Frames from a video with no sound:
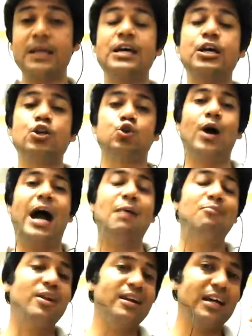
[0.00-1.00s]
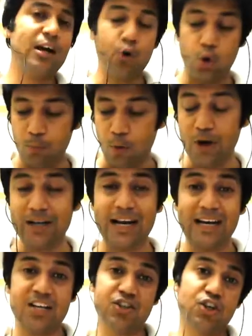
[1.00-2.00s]
So I'm running a group on data
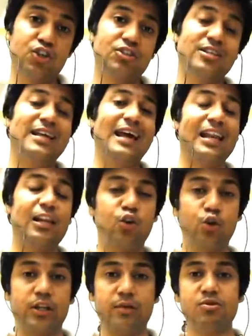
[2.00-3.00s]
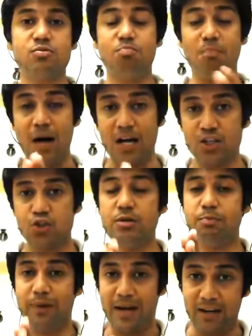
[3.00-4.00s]
structures and algorithms mastery
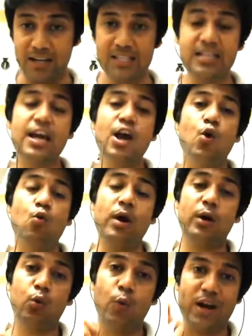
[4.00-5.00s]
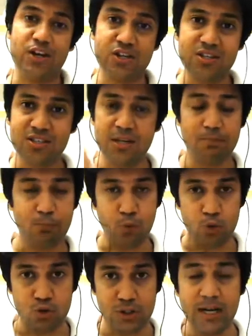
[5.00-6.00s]
practice, where questions are
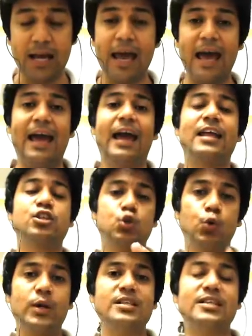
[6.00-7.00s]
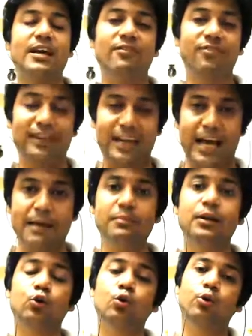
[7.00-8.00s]
posted and students have time
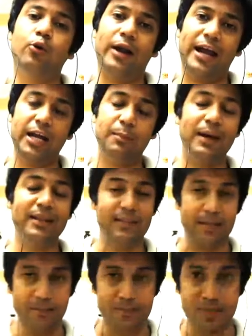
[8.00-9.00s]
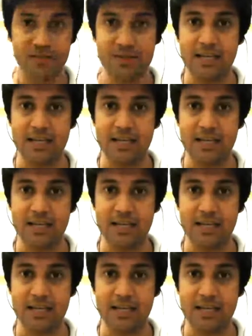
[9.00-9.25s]
to try it by themselves.